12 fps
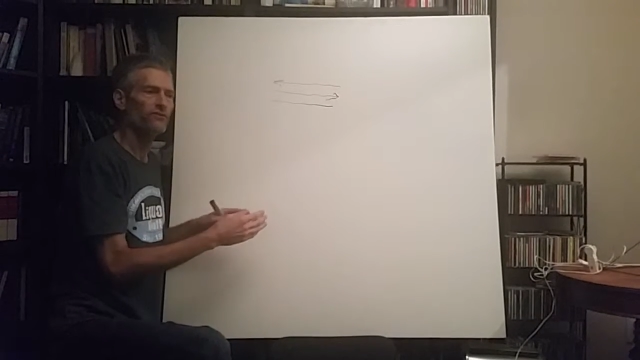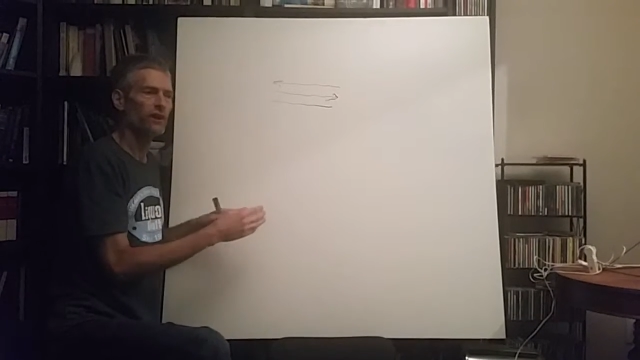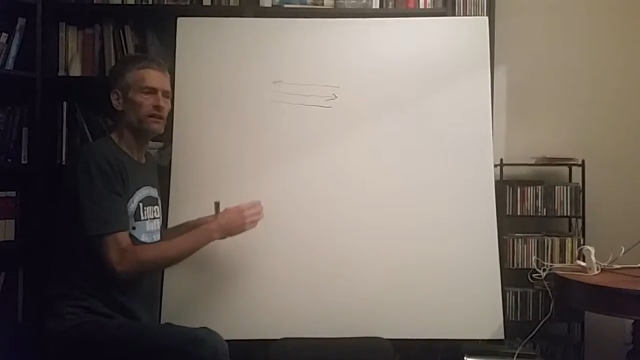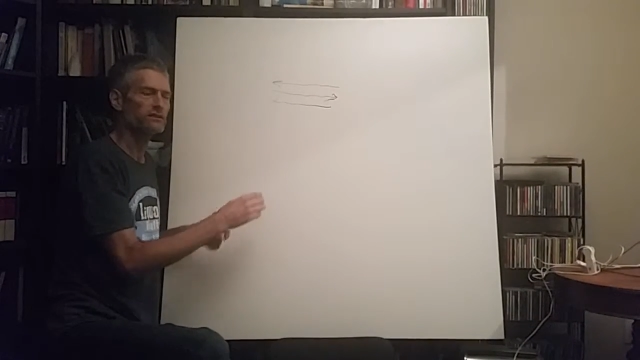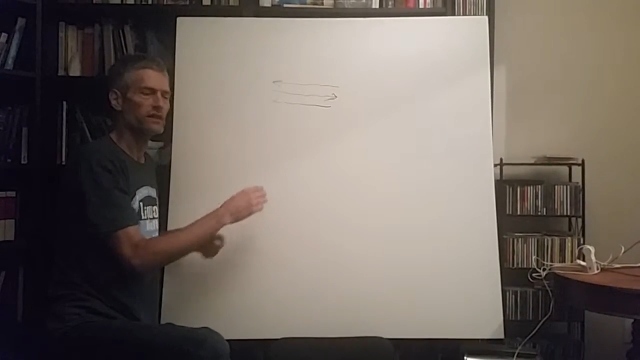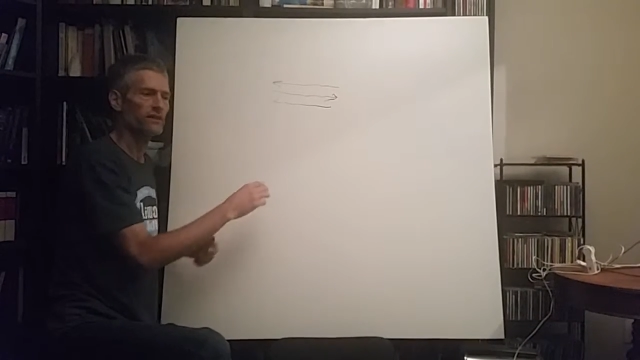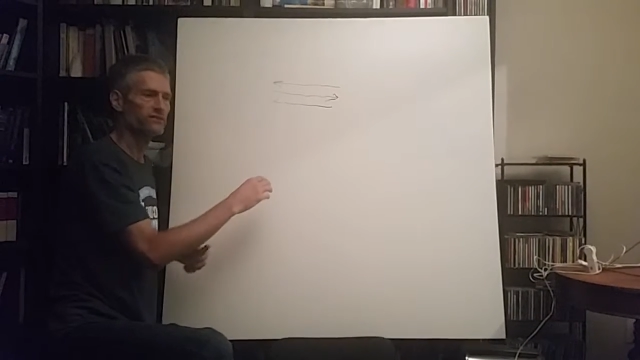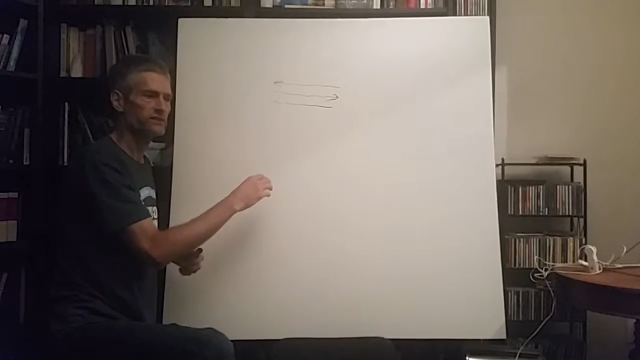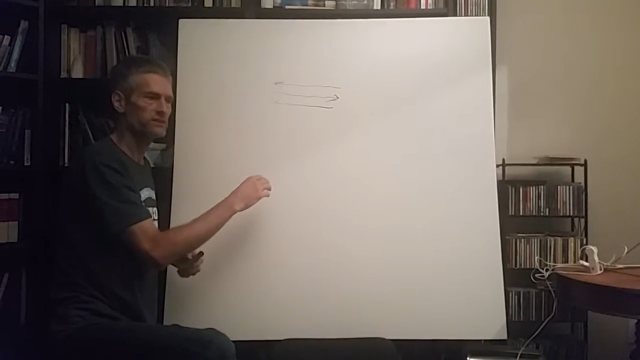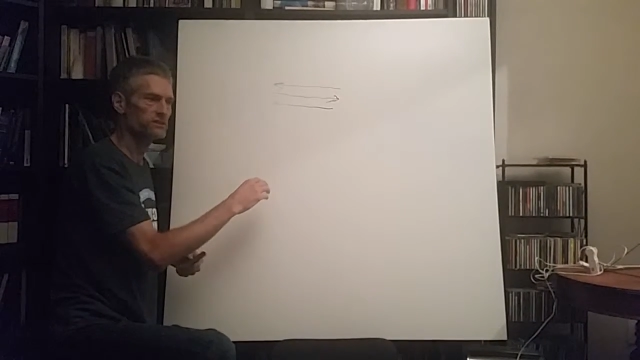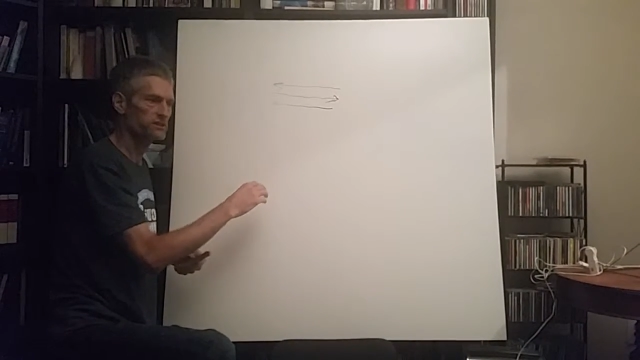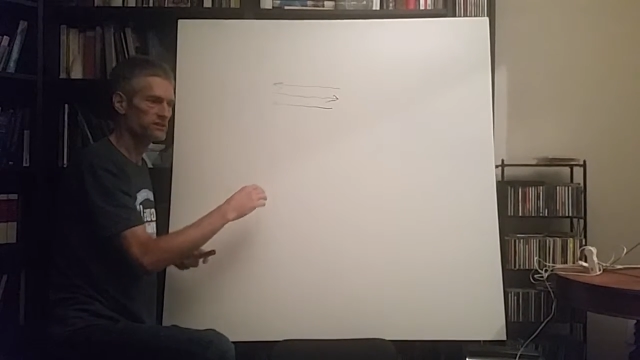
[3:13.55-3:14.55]
falls off
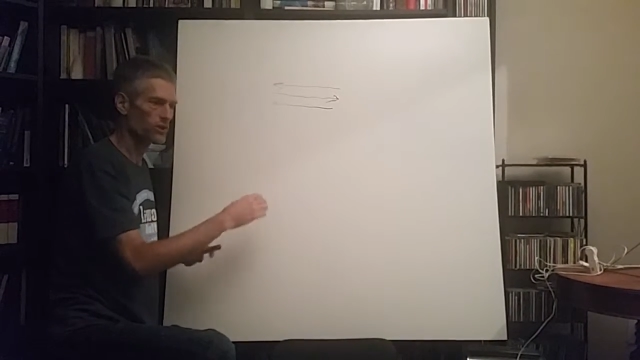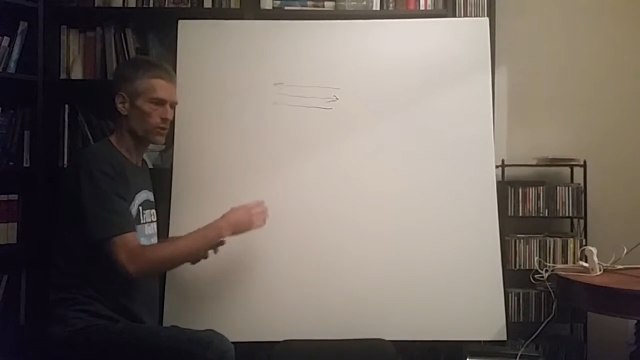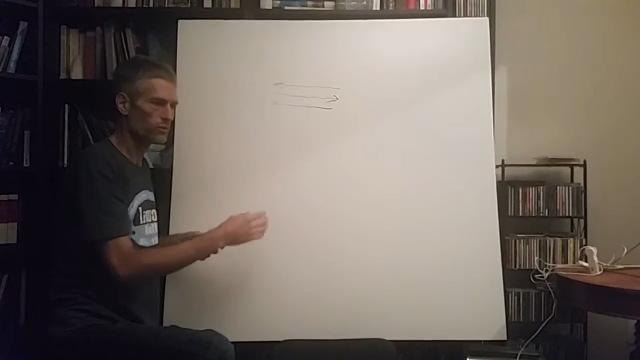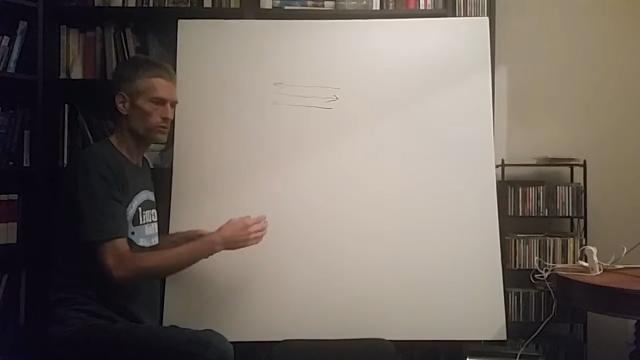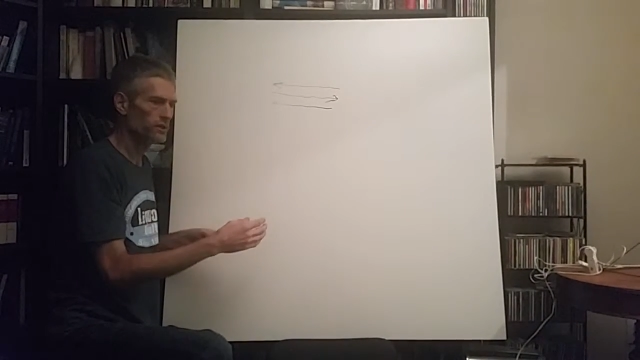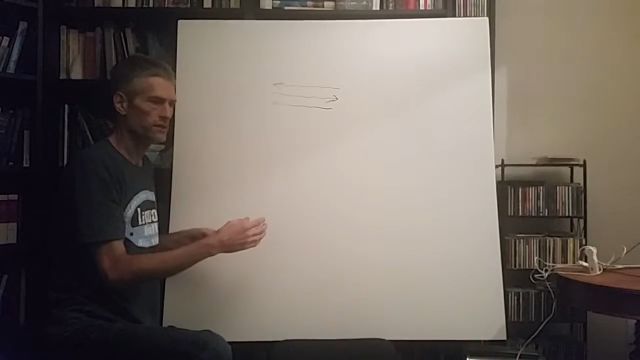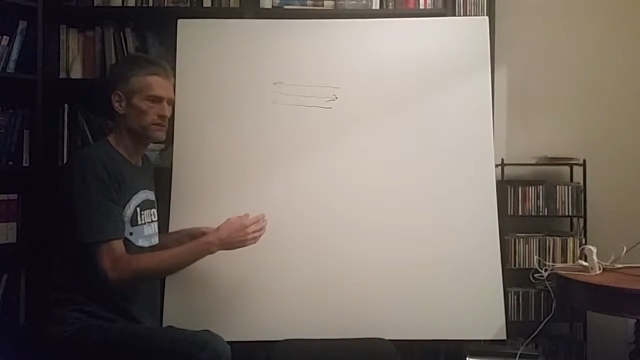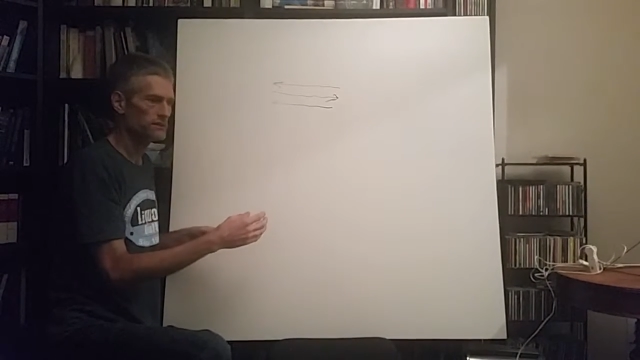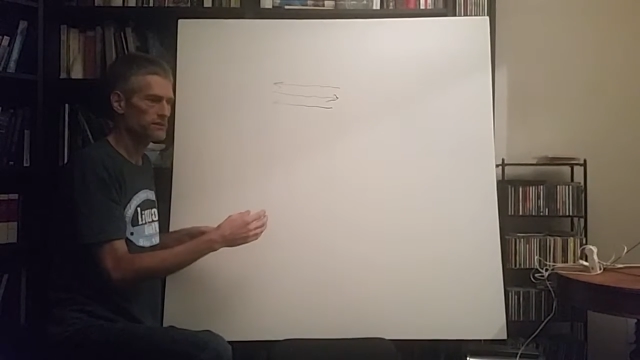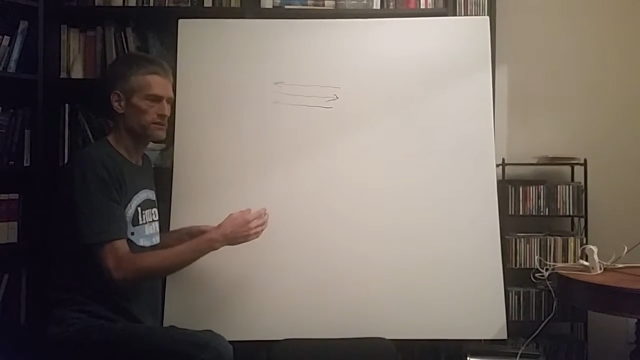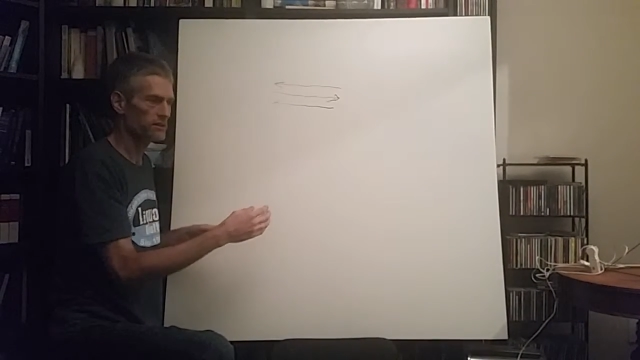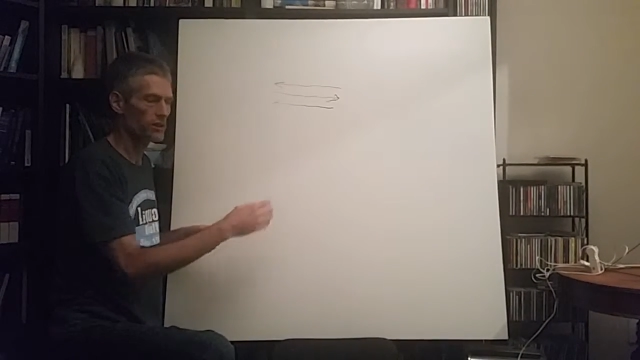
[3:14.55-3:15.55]
so
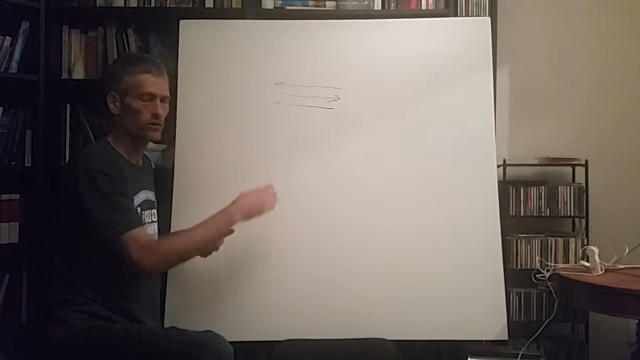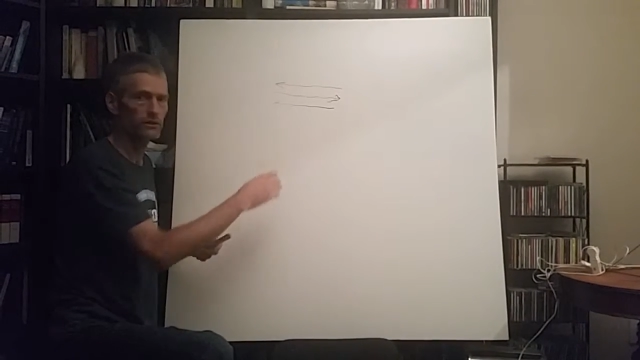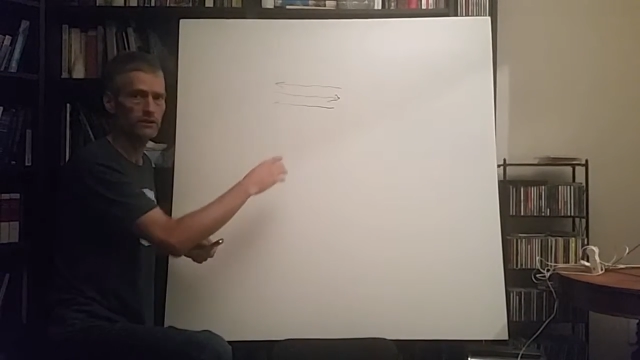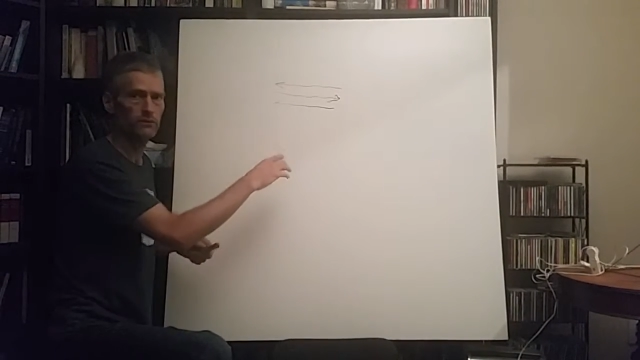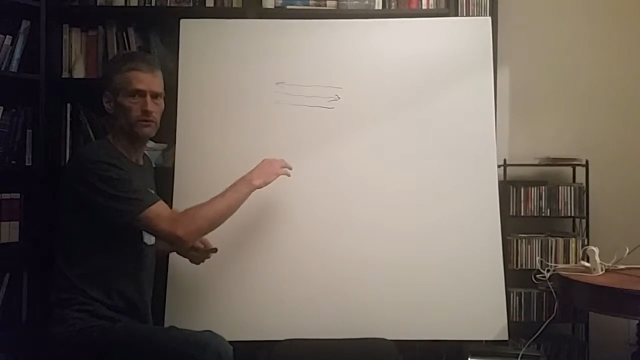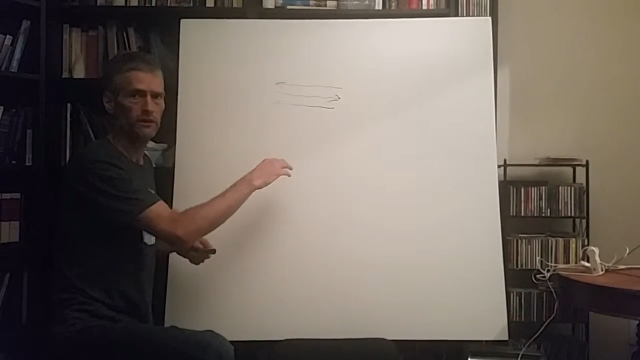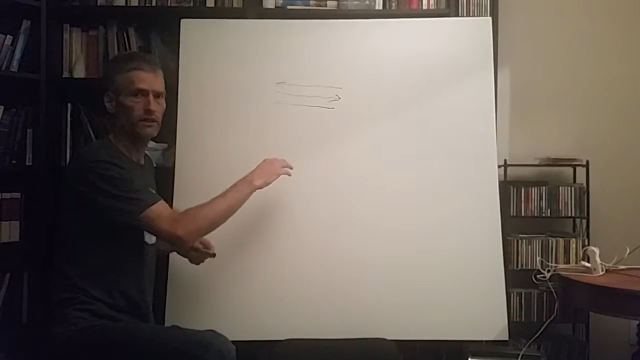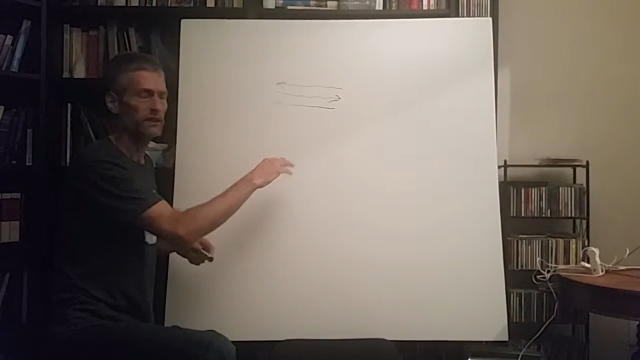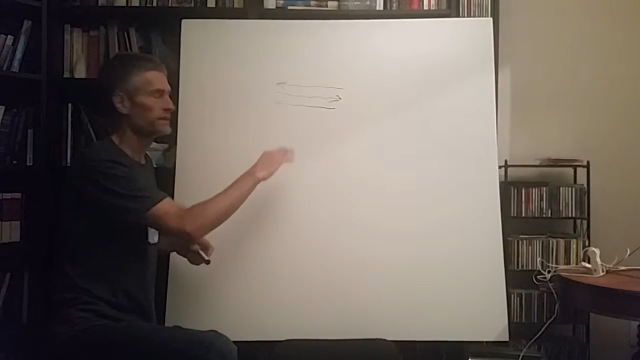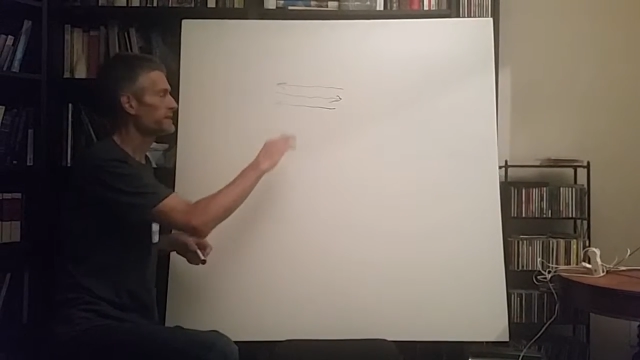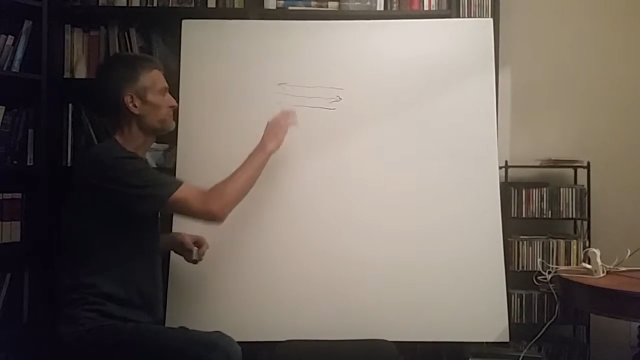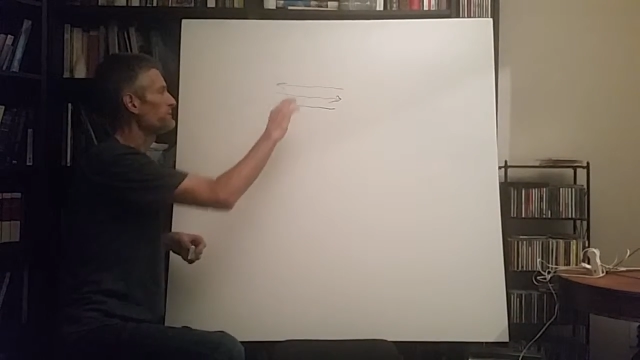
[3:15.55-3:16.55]
slowly,
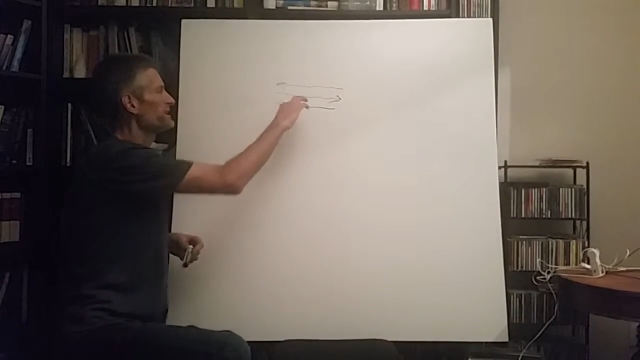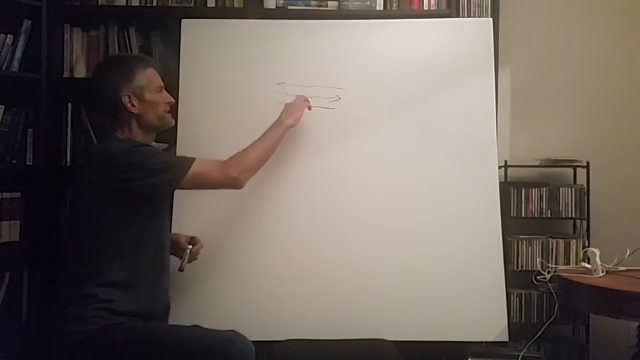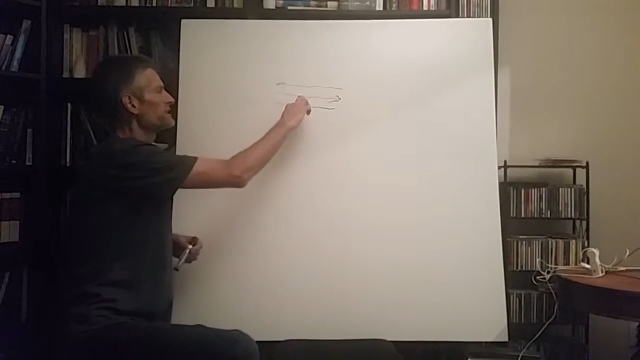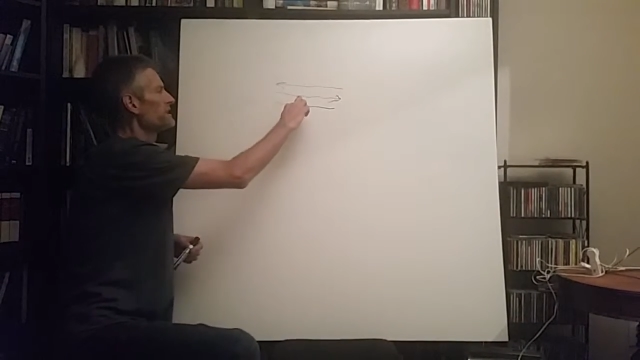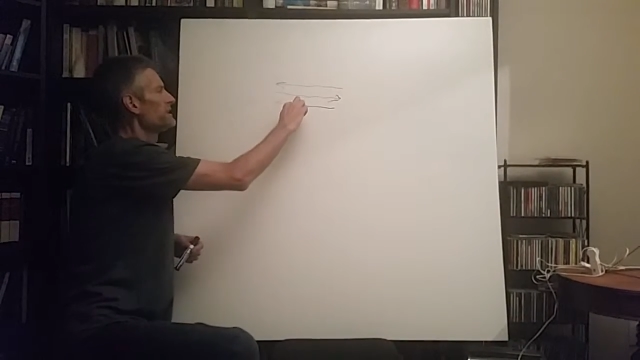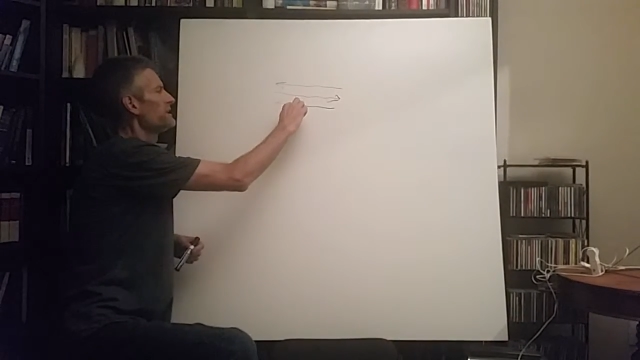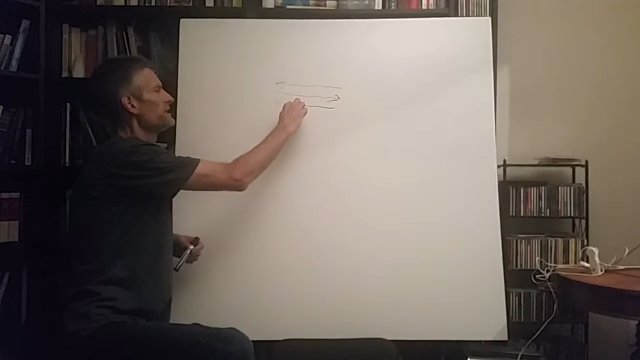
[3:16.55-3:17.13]
that means